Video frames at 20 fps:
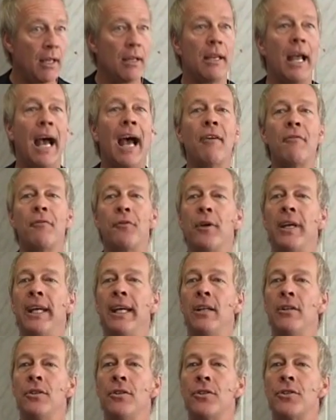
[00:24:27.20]
Not
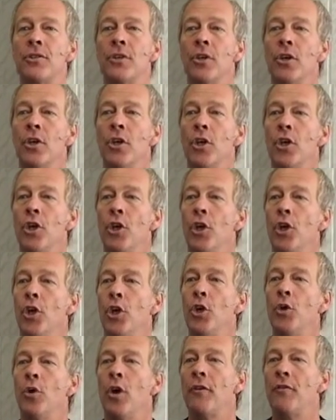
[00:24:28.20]
friends
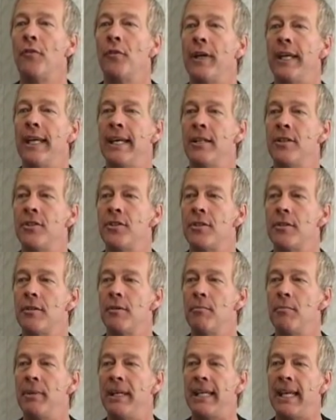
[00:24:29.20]
who are friends
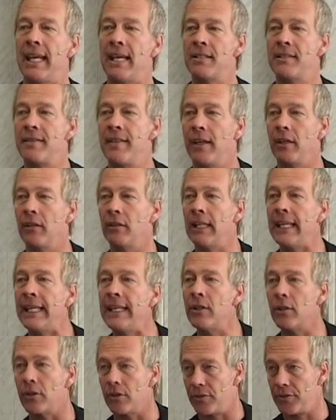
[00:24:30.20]
because they're
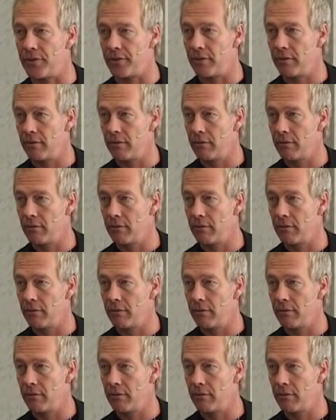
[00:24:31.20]
leaders.